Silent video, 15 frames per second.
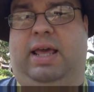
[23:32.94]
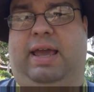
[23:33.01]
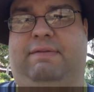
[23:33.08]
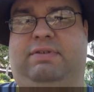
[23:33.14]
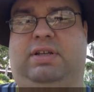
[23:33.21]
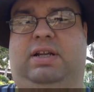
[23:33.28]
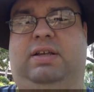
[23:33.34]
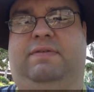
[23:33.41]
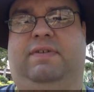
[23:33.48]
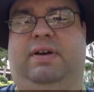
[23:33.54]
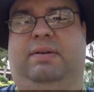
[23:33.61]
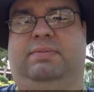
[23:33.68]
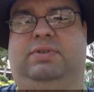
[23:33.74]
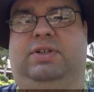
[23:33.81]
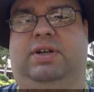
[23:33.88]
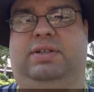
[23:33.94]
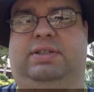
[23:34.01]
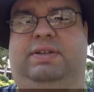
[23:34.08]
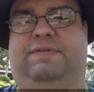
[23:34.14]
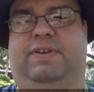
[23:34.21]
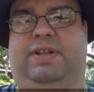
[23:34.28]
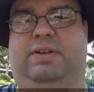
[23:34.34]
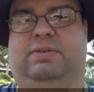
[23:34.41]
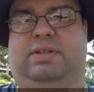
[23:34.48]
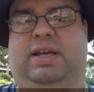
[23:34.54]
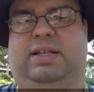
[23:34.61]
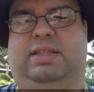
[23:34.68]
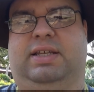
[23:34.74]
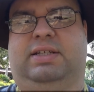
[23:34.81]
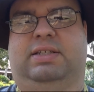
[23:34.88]
I have a ton of um, touristy videos
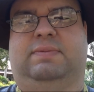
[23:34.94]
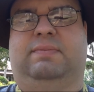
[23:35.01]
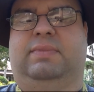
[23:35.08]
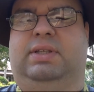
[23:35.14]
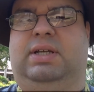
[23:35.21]
like this.